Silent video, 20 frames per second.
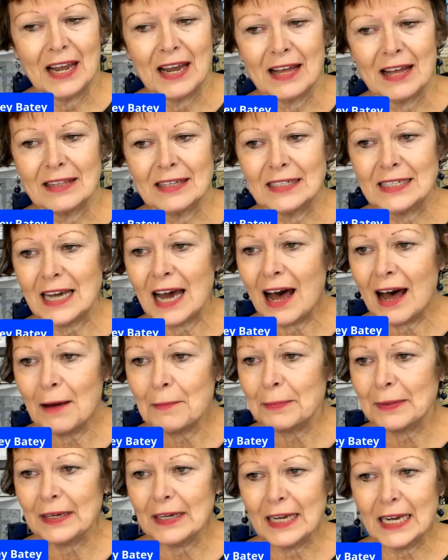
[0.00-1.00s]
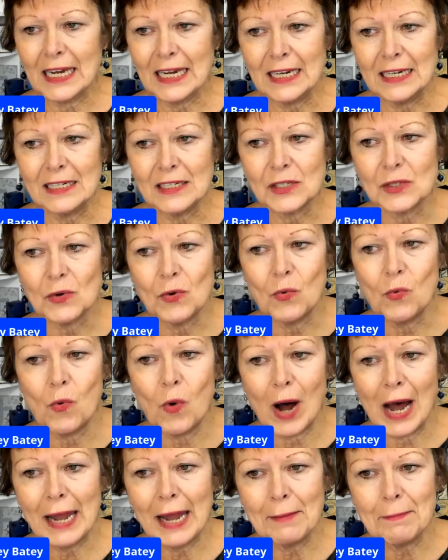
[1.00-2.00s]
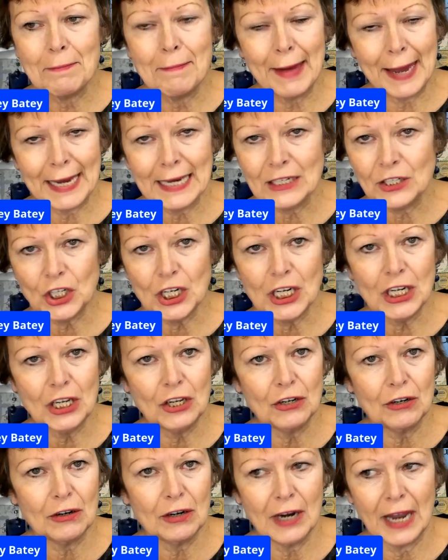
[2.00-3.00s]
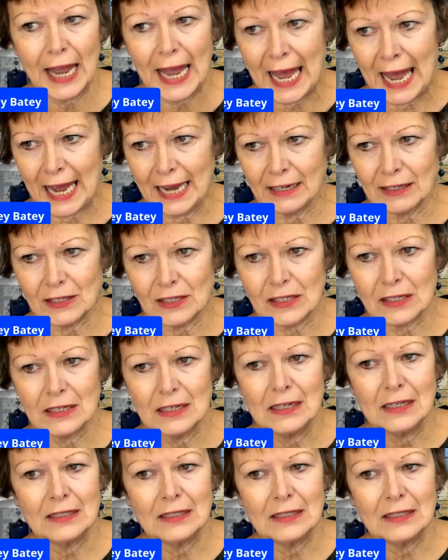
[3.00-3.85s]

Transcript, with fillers: The topic is why bashing your ex